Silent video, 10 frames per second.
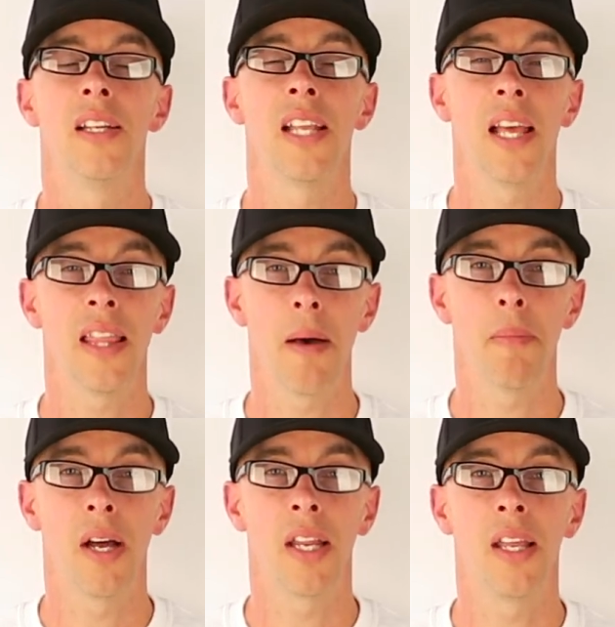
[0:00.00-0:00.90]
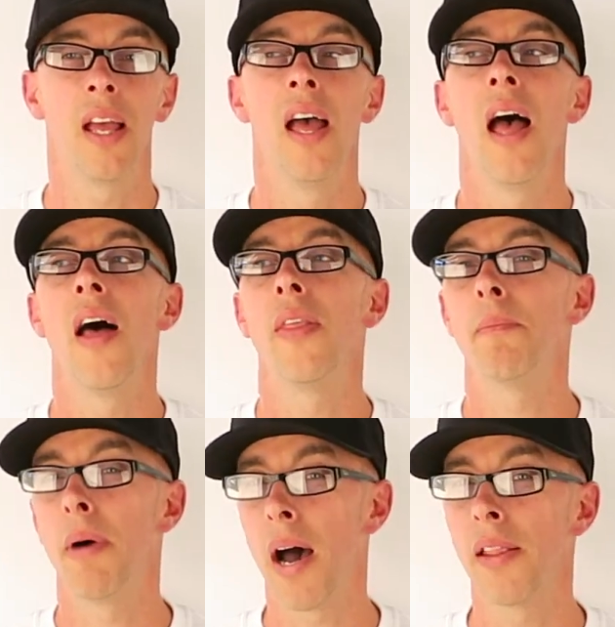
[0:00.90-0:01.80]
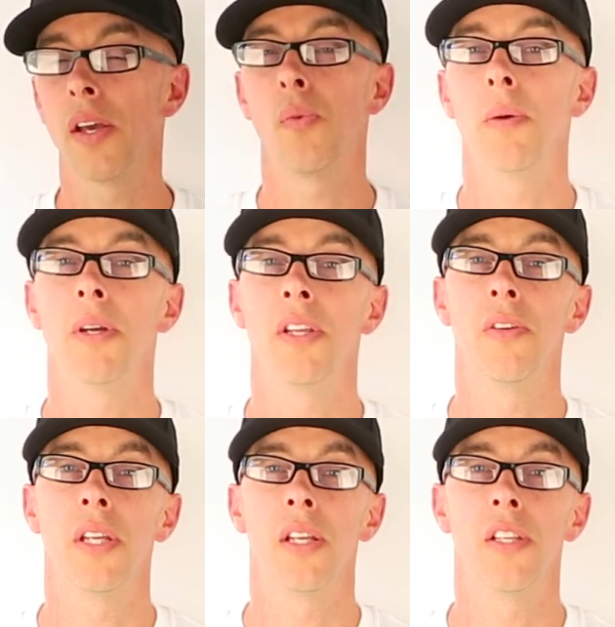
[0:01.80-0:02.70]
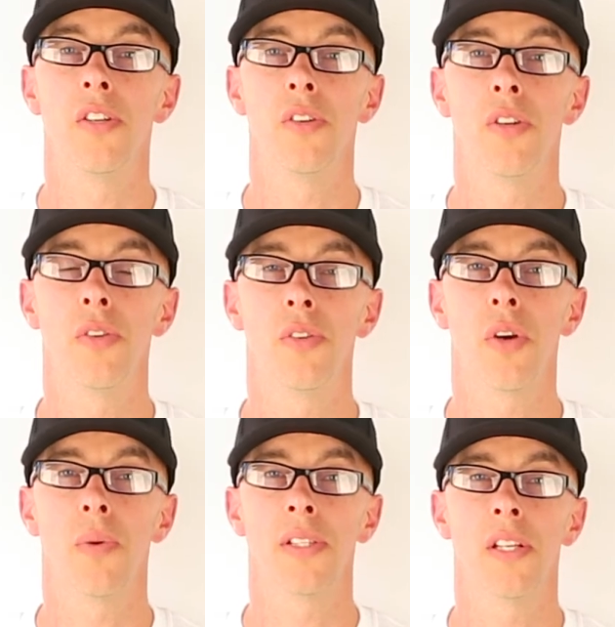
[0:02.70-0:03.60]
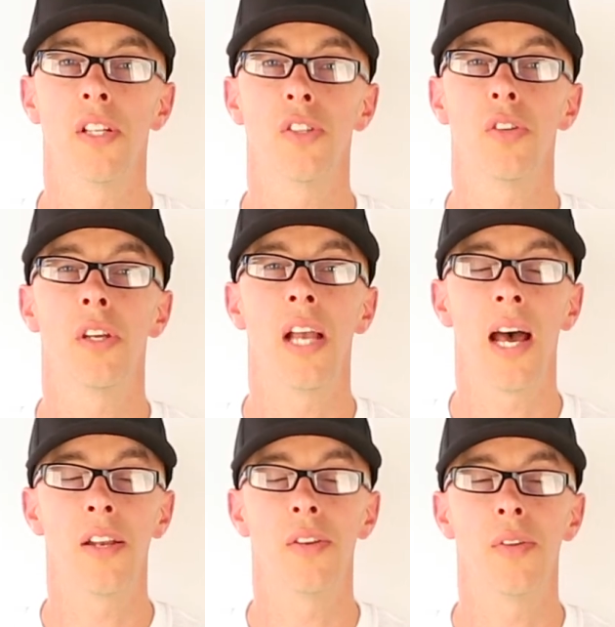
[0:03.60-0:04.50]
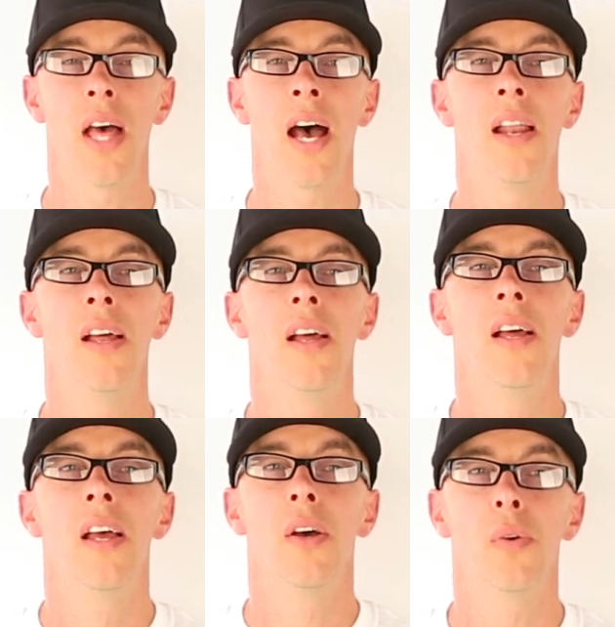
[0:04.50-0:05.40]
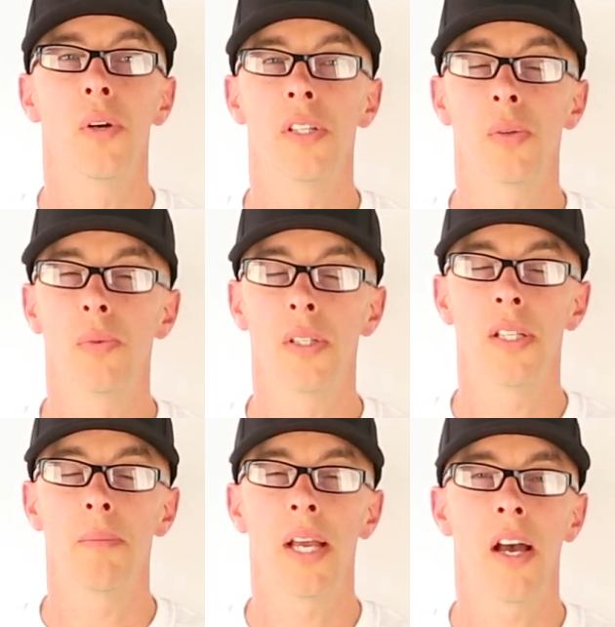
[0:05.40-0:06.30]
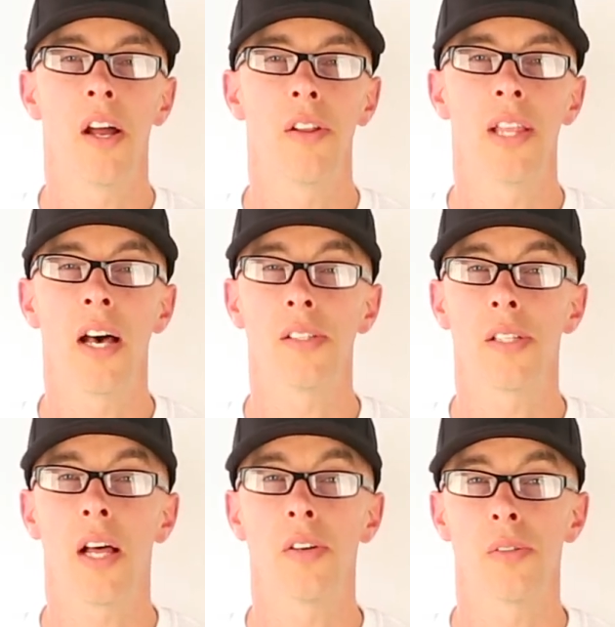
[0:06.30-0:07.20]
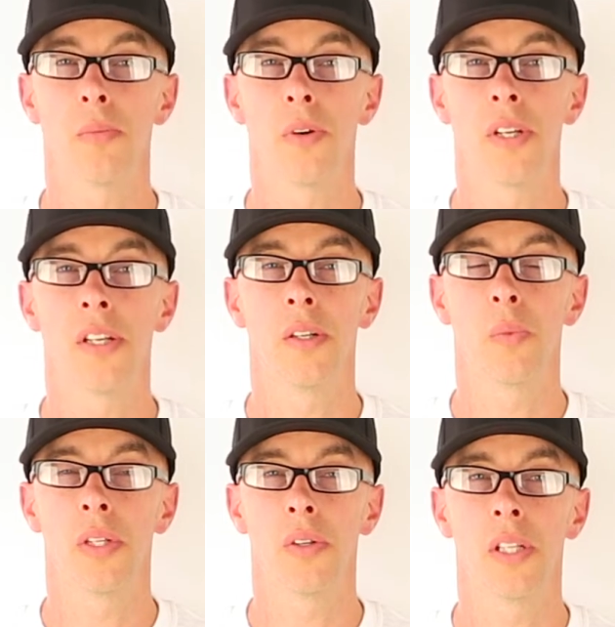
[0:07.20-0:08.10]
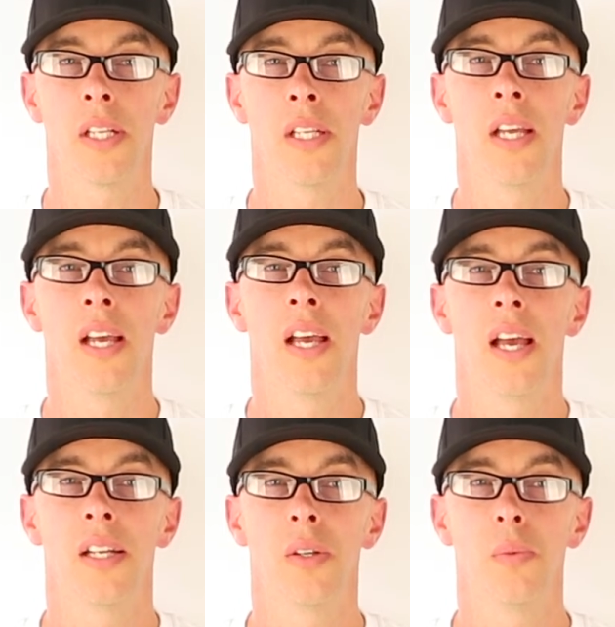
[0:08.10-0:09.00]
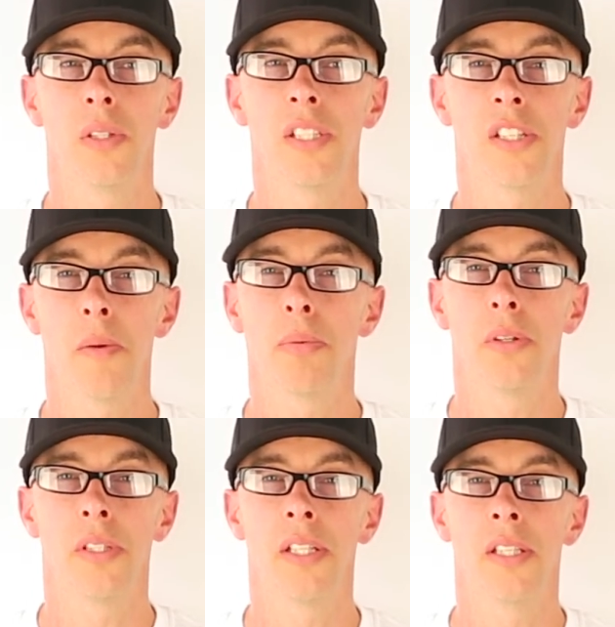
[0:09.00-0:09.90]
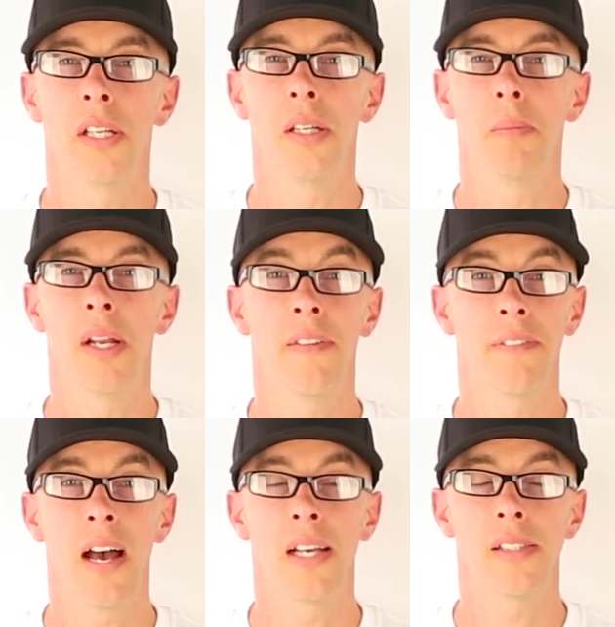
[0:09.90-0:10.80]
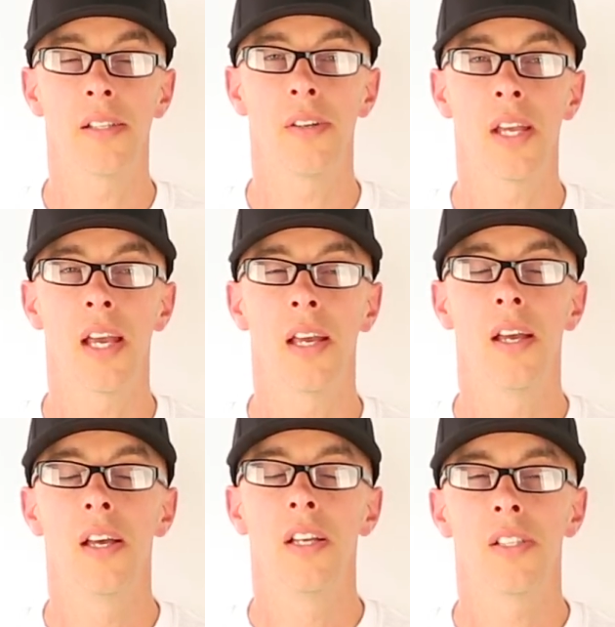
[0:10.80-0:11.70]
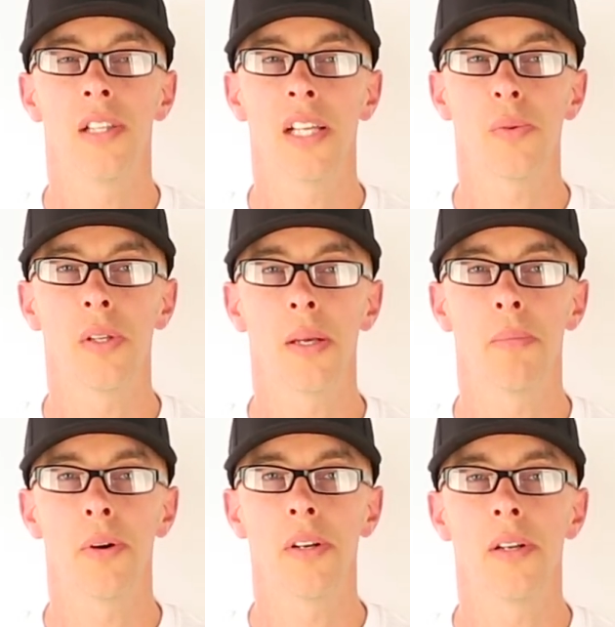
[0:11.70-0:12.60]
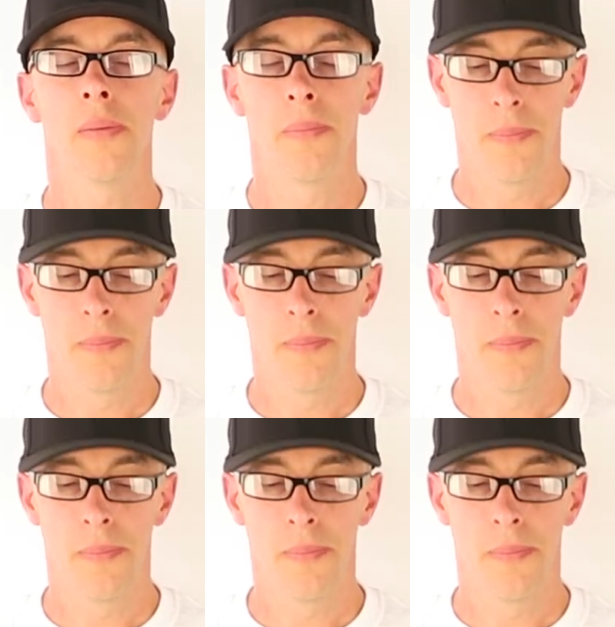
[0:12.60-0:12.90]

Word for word: Take that money and then buy the equipment you need to do two-story residential. You got to do that in order to really make $100,000 or more a year in window cleaning and to really start pulling in the good money fast, okay? So that's really important.